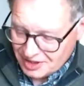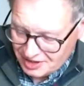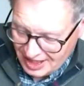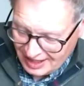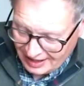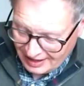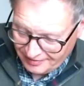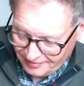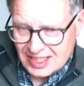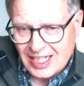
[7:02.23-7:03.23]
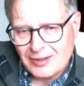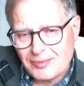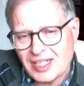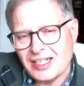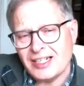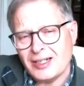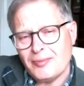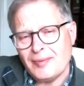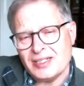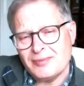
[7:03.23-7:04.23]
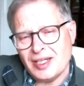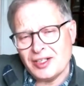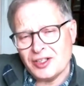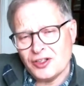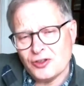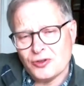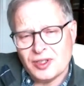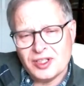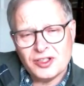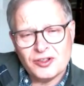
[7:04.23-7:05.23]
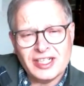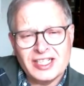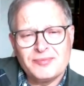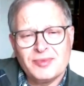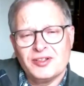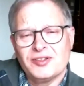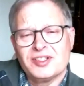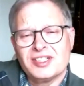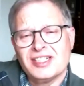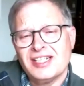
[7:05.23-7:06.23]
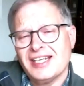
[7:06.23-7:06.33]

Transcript: Susanna, tell me a little bit about you and your experience to